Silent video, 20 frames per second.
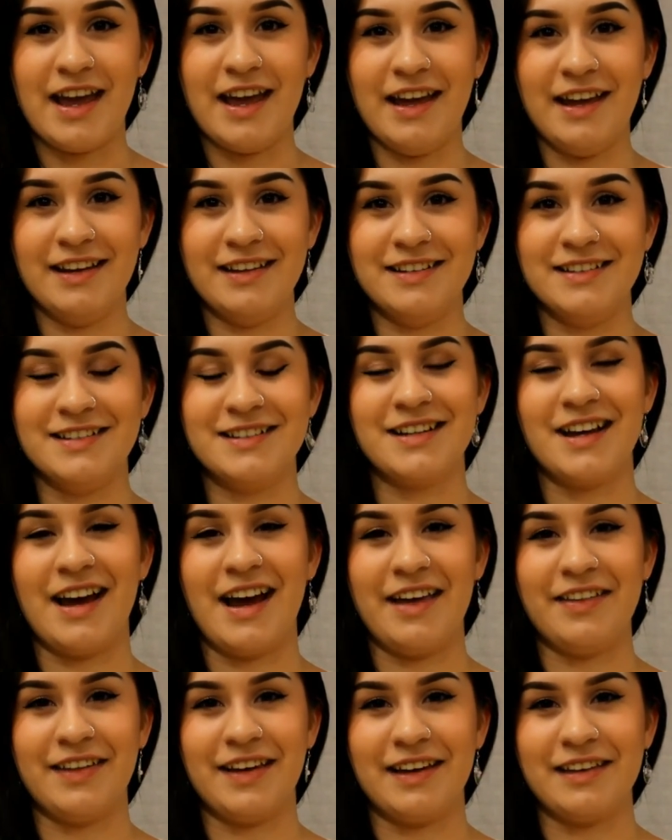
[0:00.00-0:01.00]
And
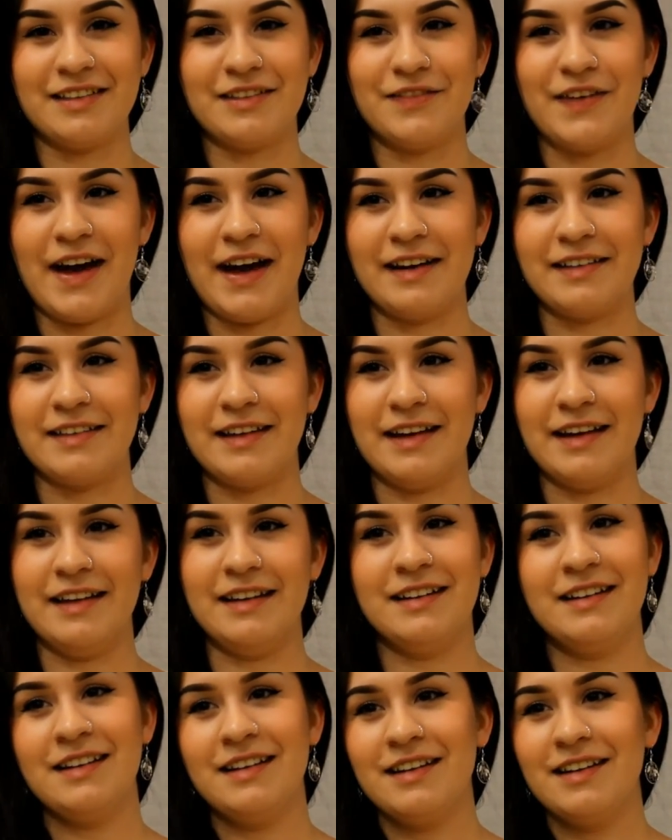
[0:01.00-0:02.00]
I think the fact
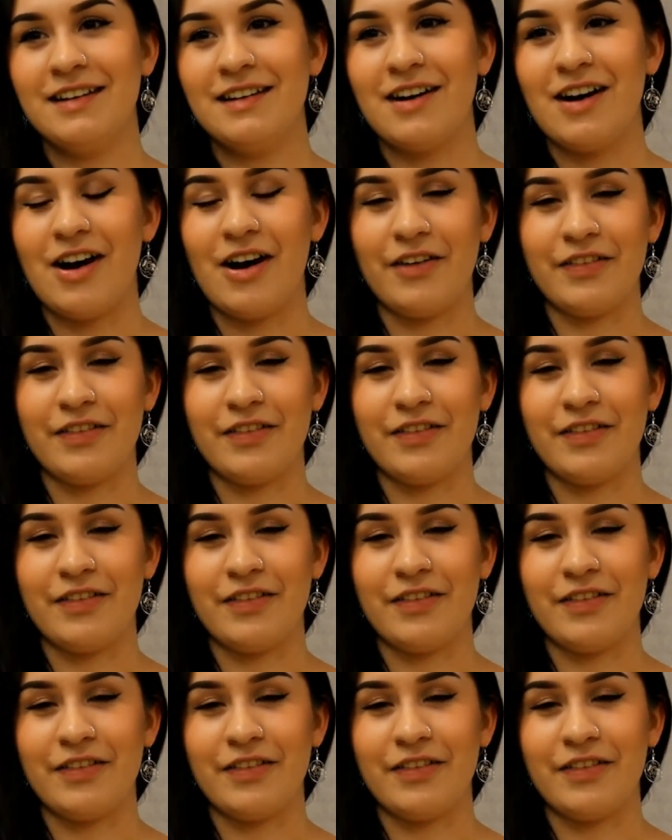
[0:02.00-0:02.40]
that all